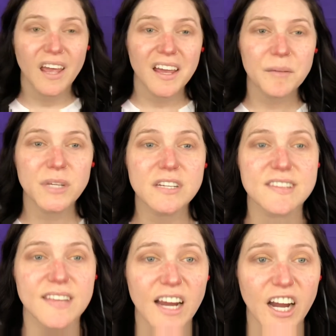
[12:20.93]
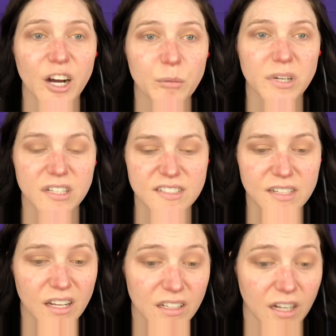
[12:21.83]
mean, it's there, but it's
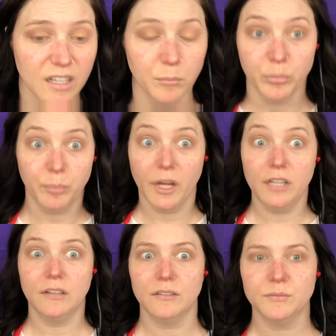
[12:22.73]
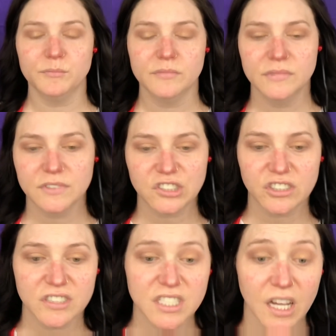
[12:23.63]
not like ba-bam. It's
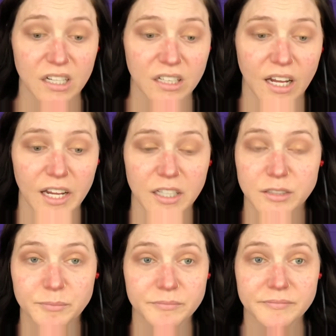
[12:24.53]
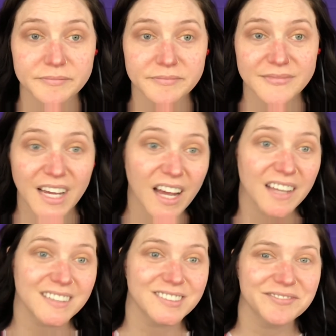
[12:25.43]
just kind of like, hi.
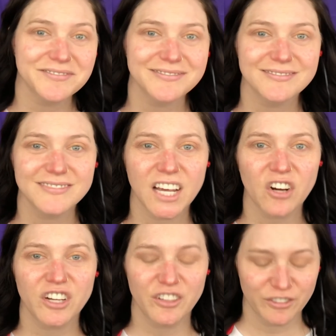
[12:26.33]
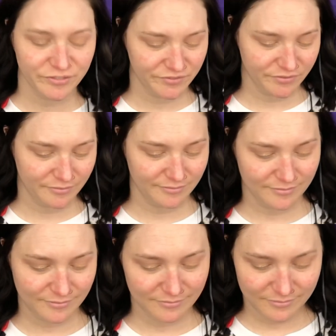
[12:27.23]
How are you?
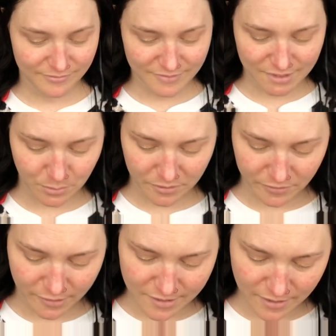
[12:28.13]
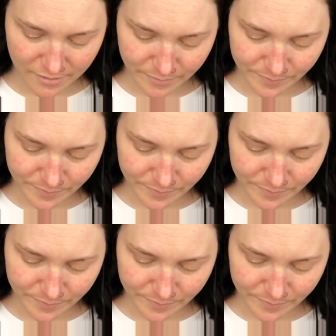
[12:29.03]
That's what it feels like.